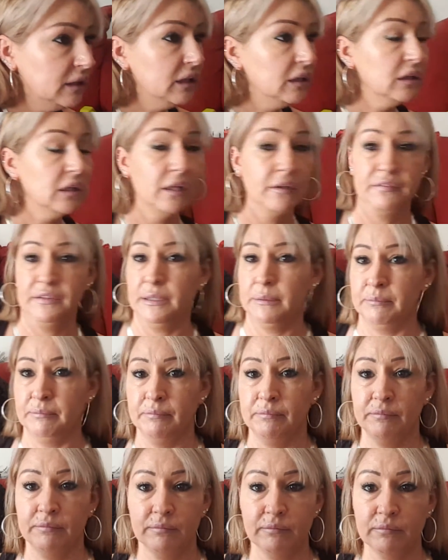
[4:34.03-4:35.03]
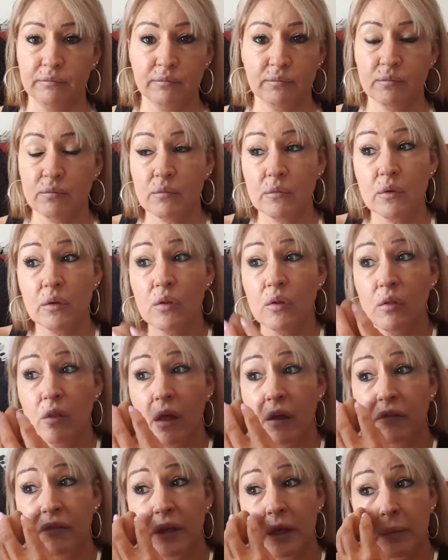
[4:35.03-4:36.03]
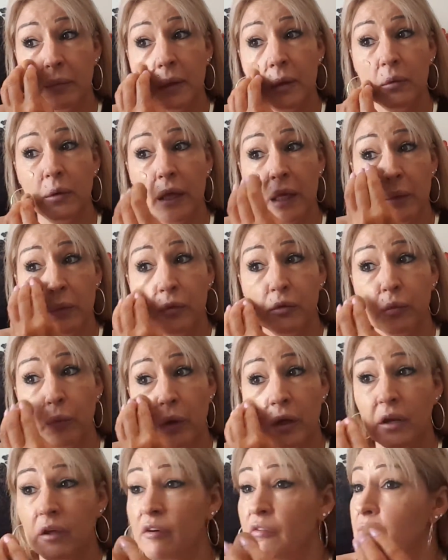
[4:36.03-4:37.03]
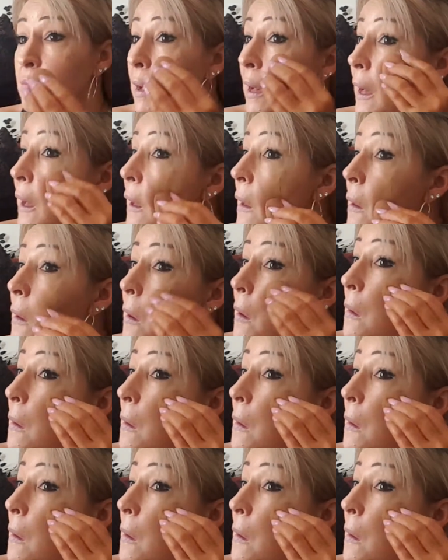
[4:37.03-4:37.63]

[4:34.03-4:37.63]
Love him. Loved him. He was one of my...